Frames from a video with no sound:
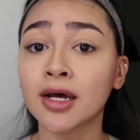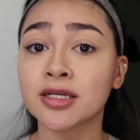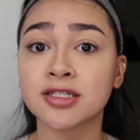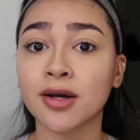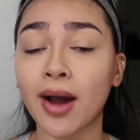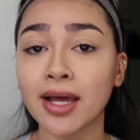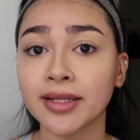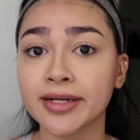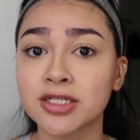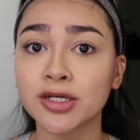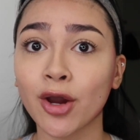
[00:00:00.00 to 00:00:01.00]
So I
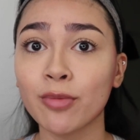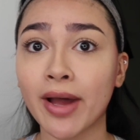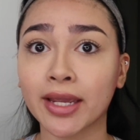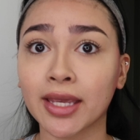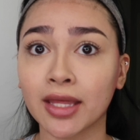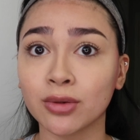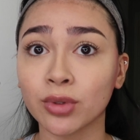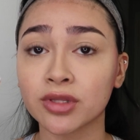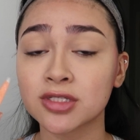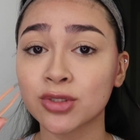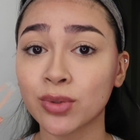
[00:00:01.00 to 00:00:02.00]
like to go back in
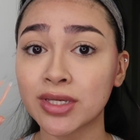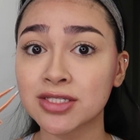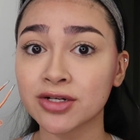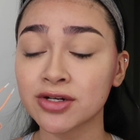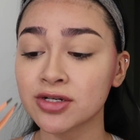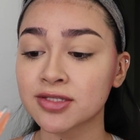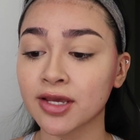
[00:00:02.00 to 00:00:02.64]
with tweezers